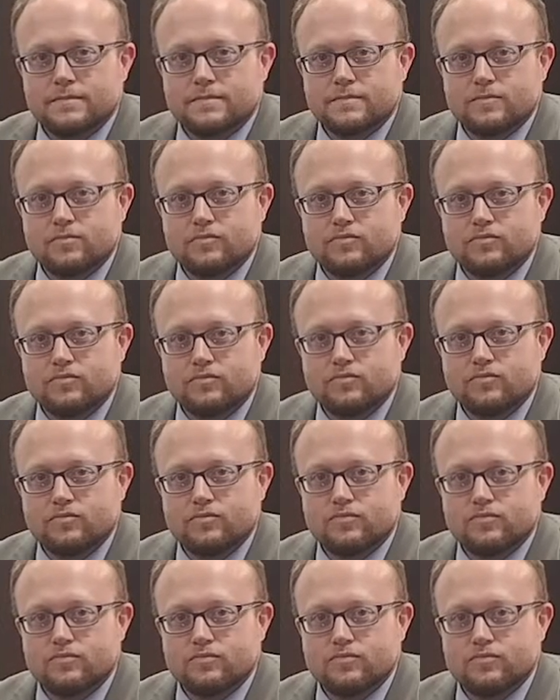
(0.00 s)

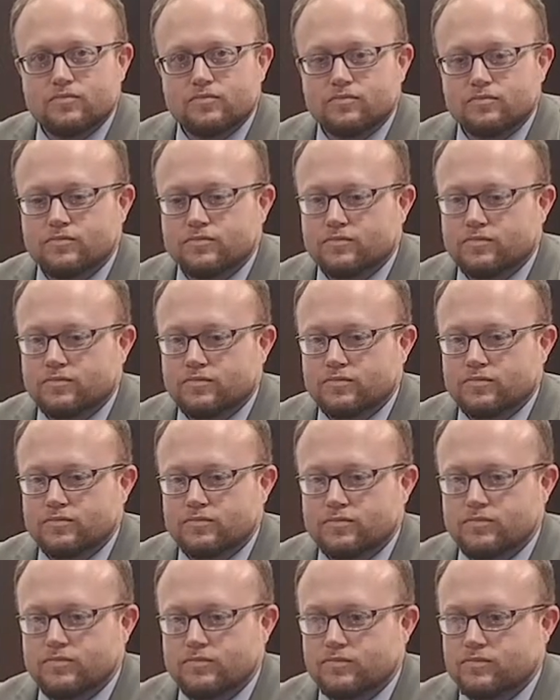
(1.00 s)

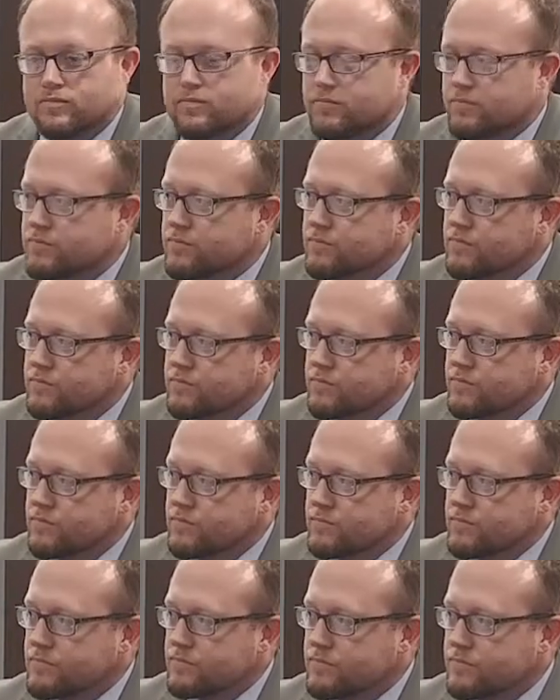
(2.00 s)

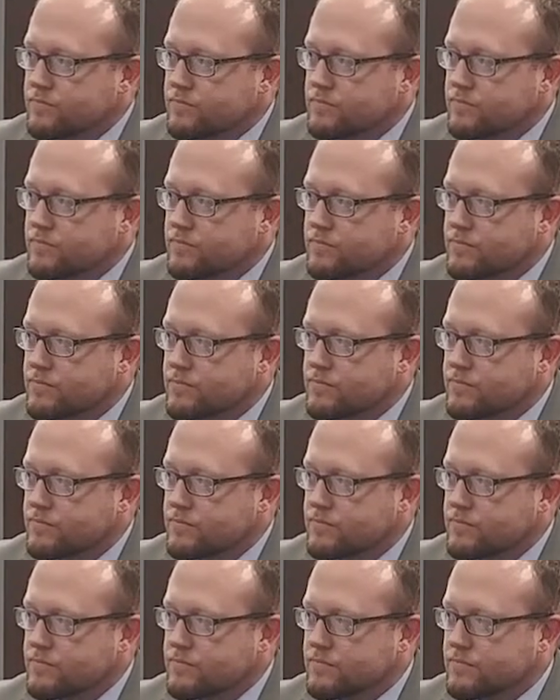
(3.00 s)

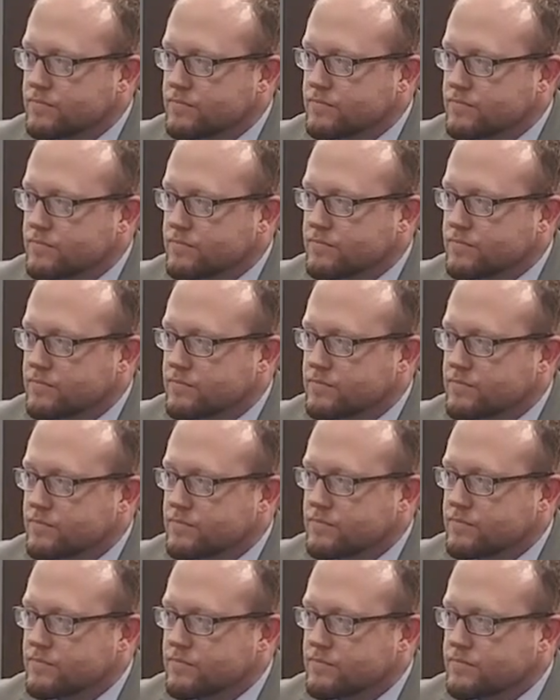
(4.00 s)

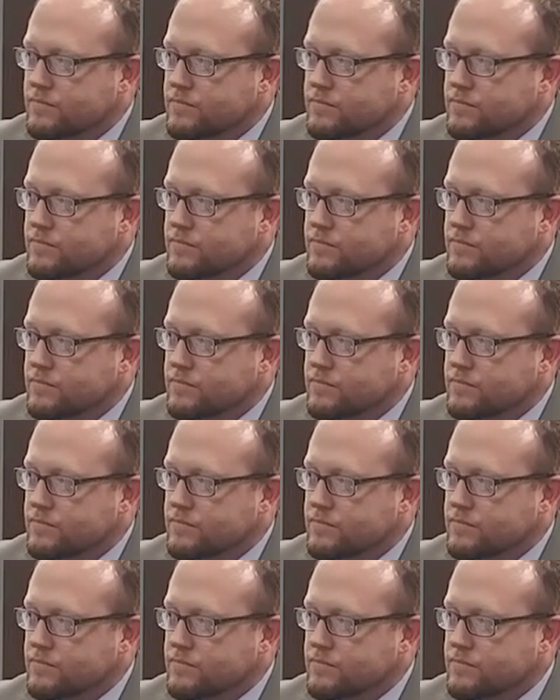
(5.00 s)
No words are spoken by the person on screen.